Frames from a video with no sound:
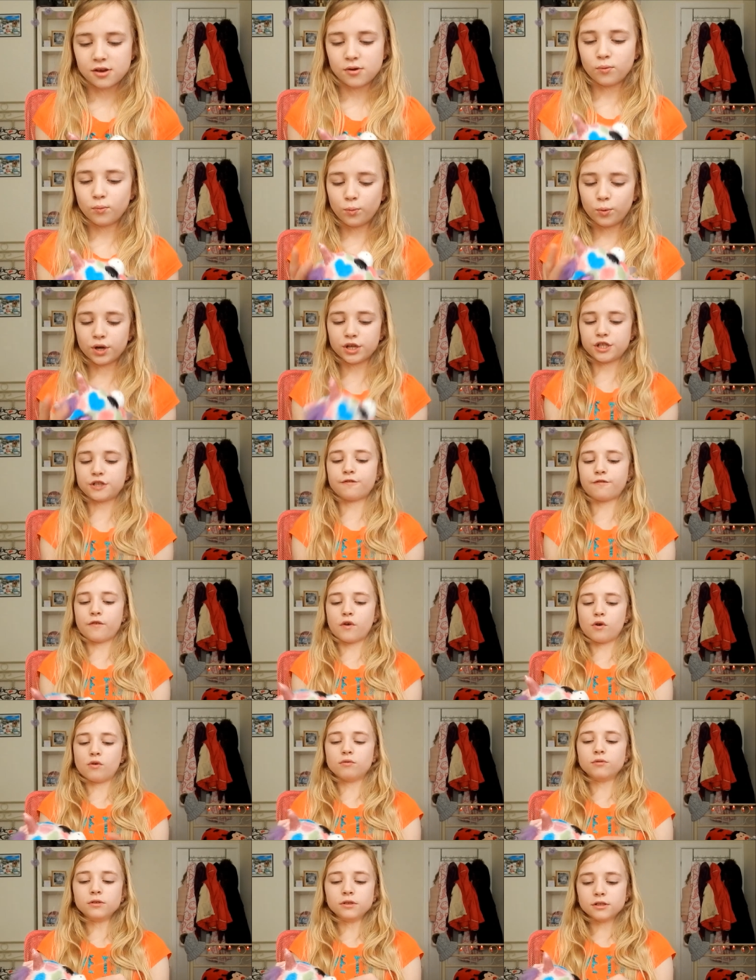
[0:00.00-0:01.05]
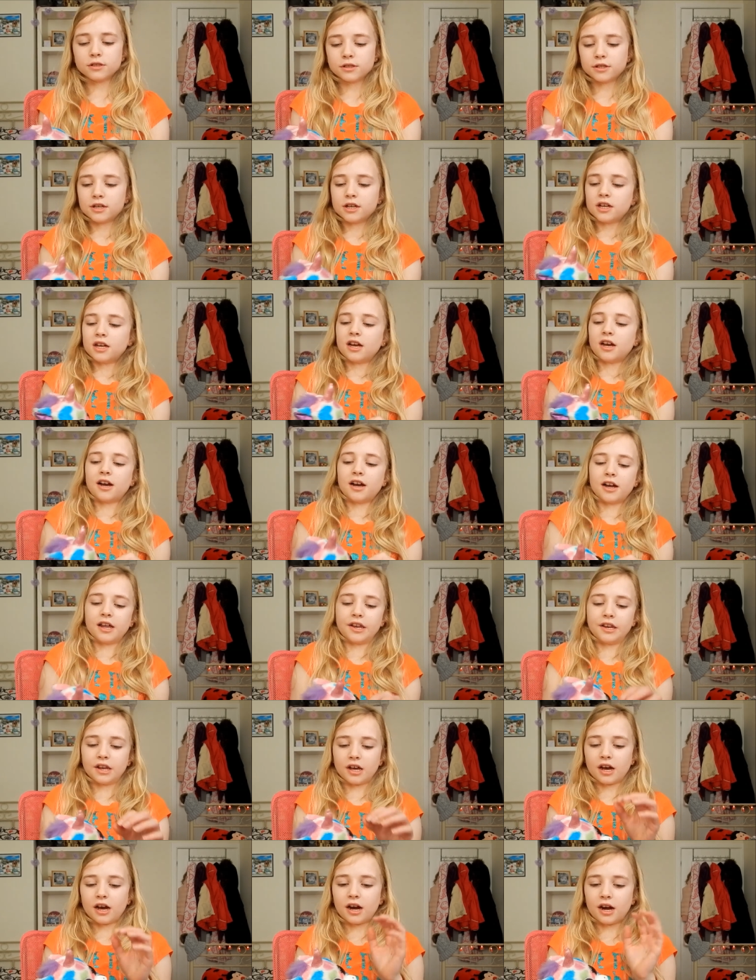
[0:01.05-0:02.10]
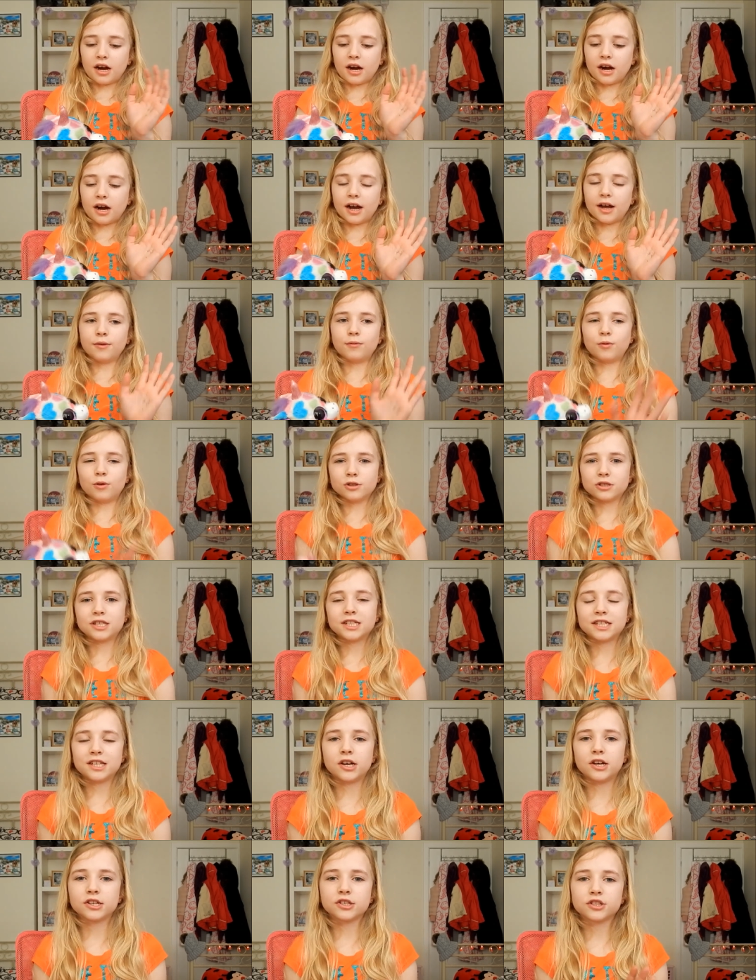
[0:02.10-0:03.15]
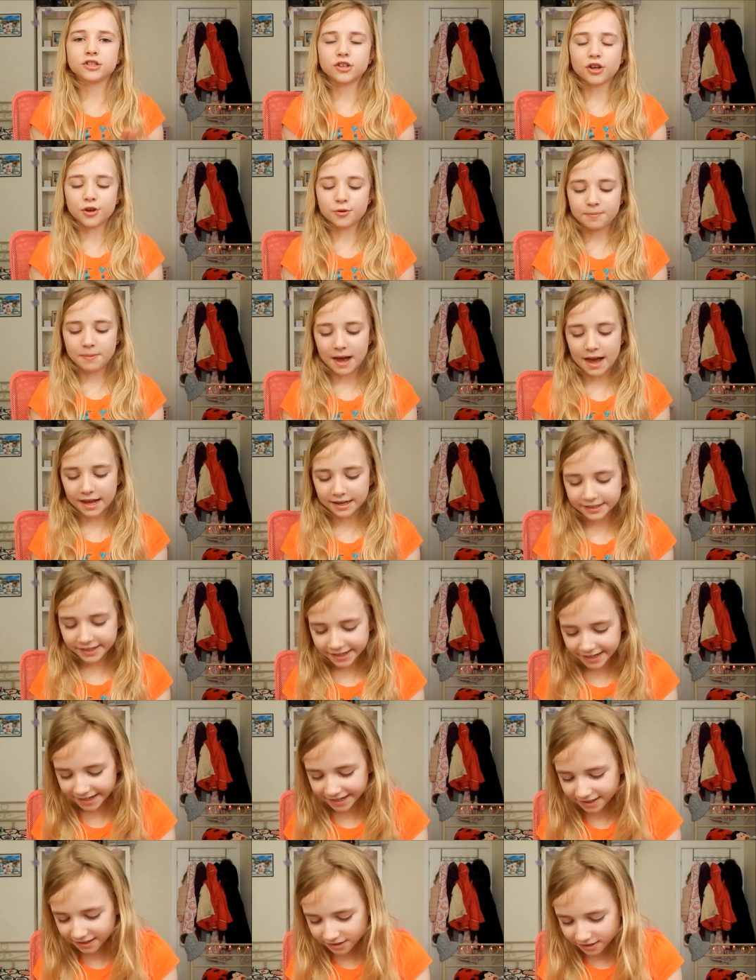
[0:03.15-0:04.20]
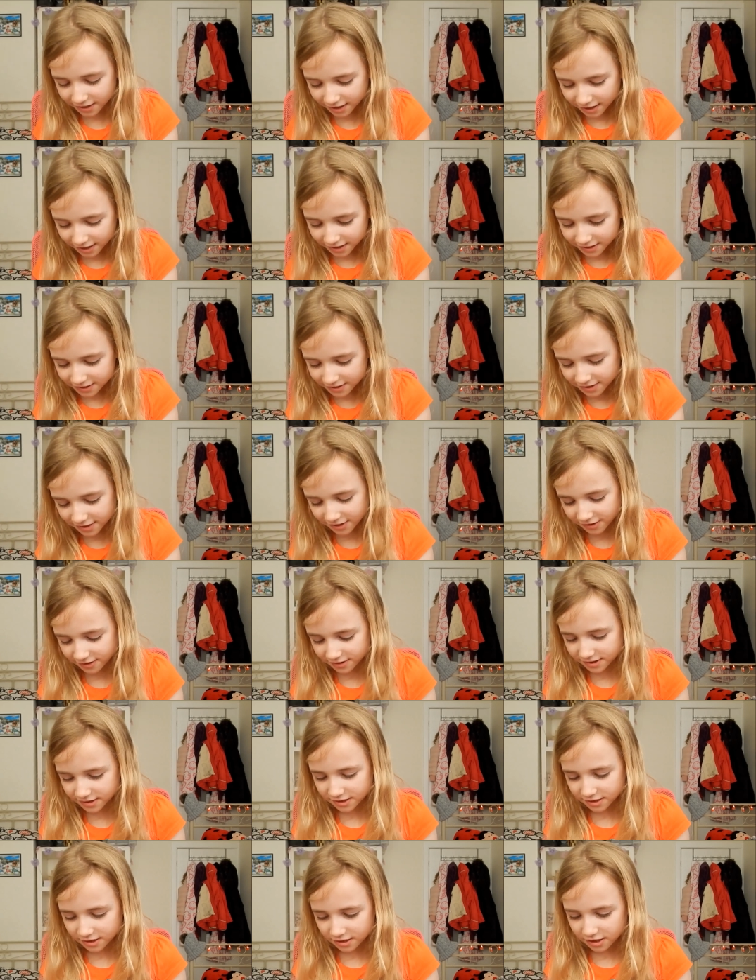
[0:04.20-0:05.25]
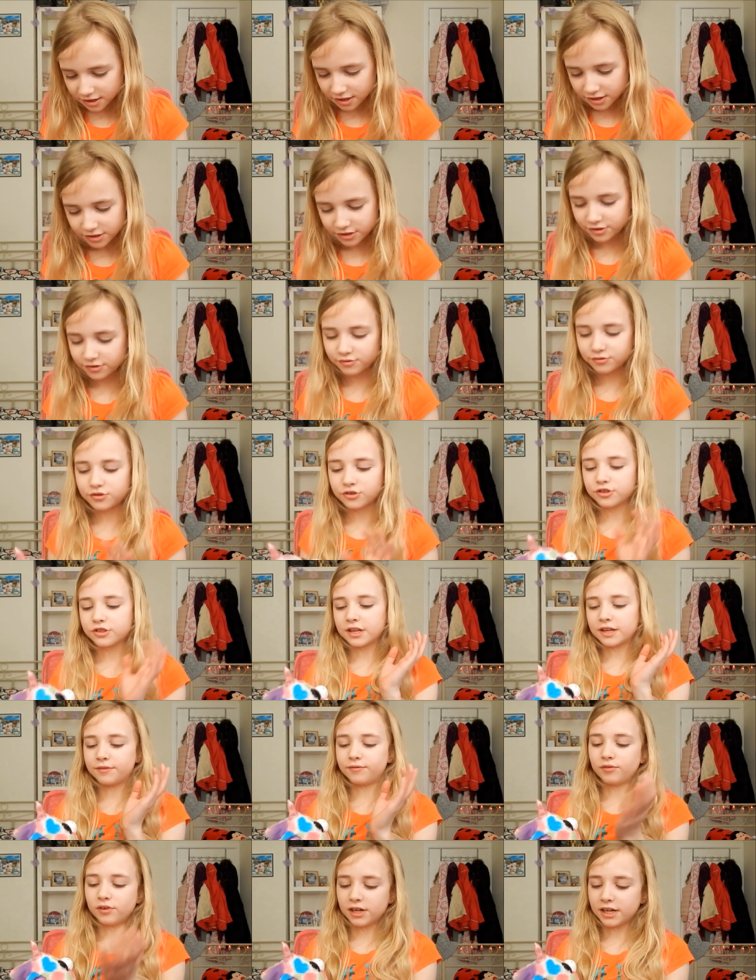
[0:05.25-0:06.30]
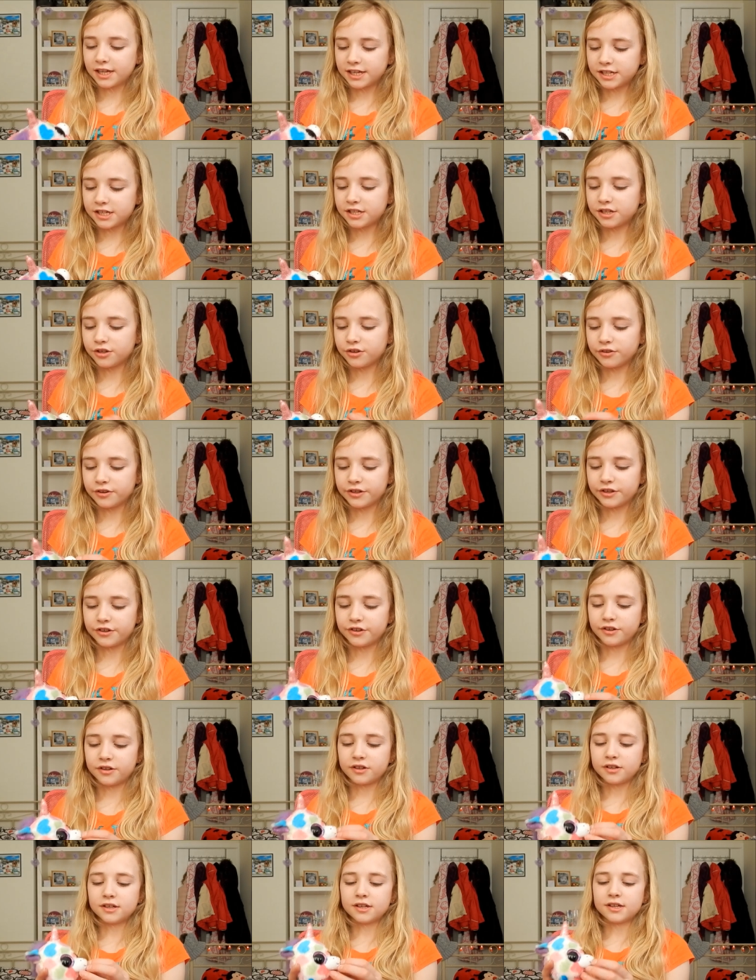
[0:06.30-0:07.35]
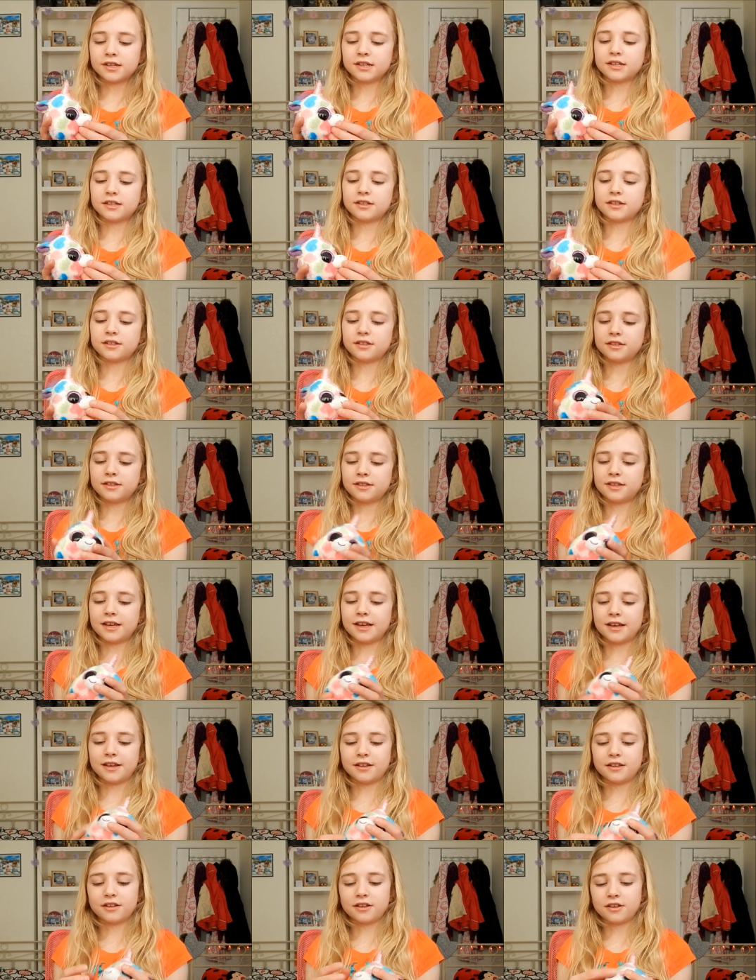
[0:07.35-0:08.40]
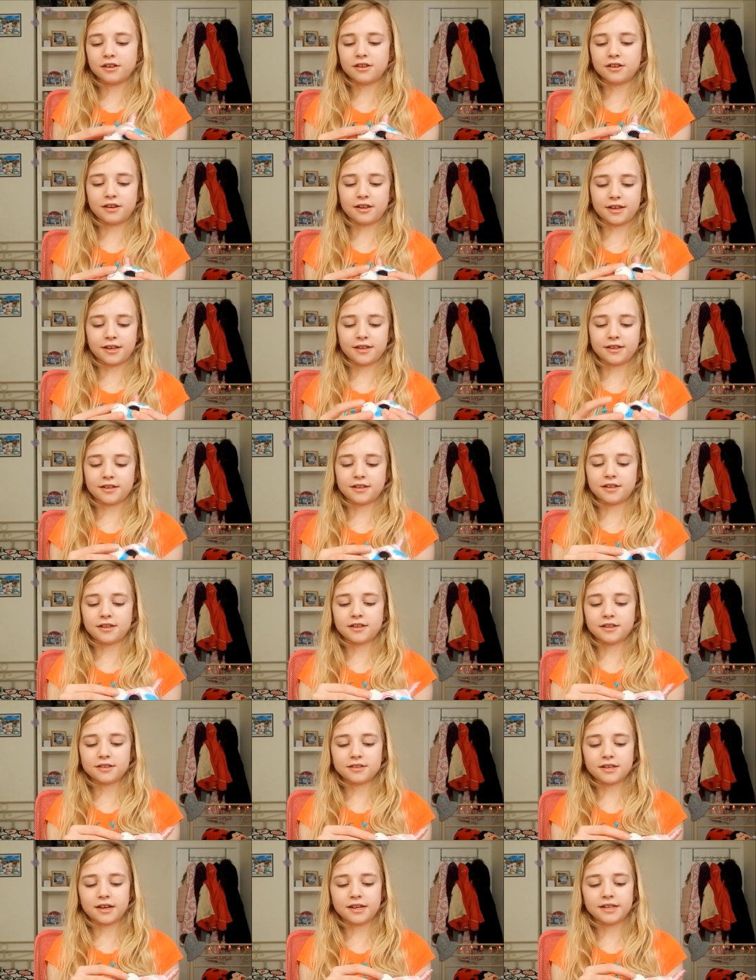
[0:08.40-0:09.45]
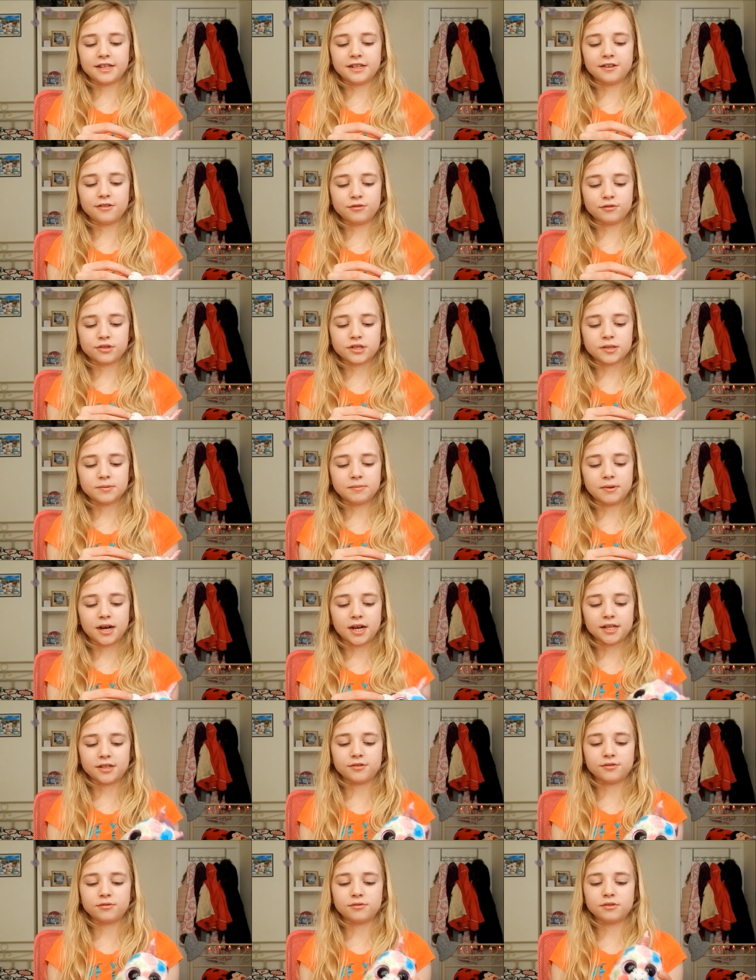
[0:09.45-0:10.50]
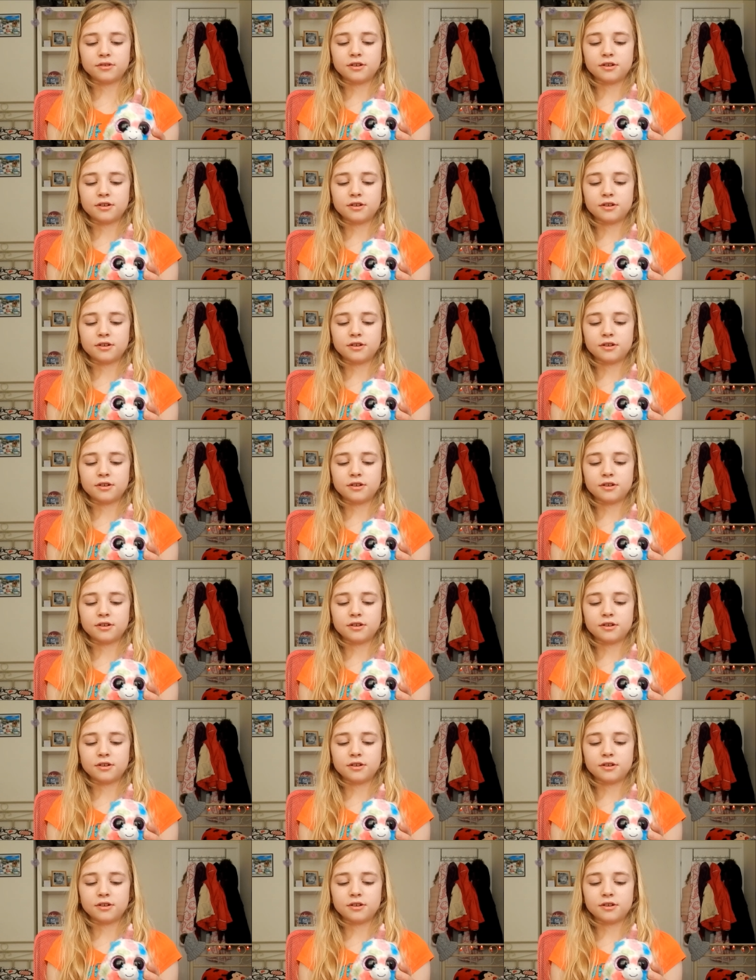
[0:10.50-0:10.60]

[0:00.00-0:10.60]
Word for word: Wishful, and I wanted her so badly. It's because she was just like really cute and a, yeah, her like tiny little smile.